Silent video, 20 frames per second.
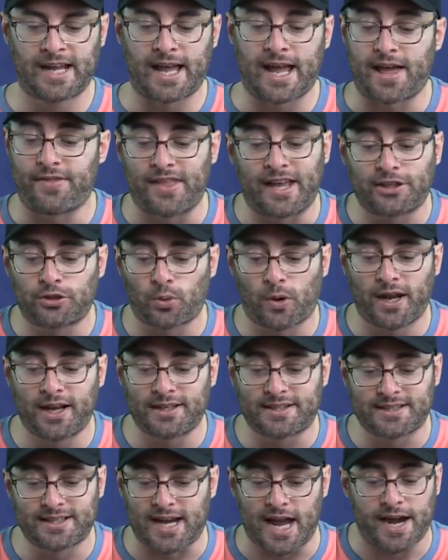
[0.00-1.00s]
And that's why
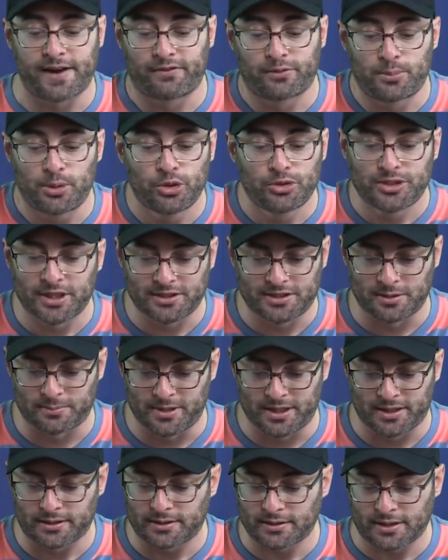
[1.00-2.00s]
it's kind of amusing to
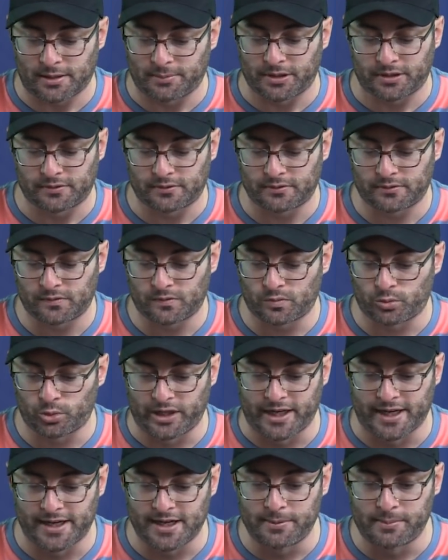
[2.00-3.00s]
me. I mean, we
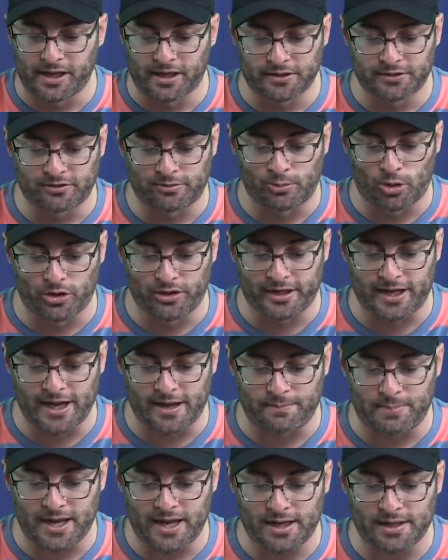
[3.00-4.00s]
get emails from all the
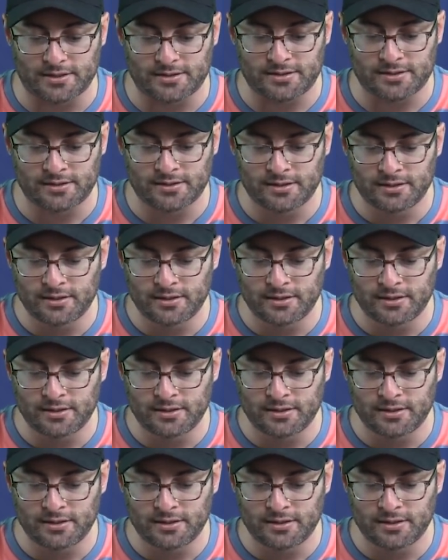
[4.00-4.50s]
campaigns.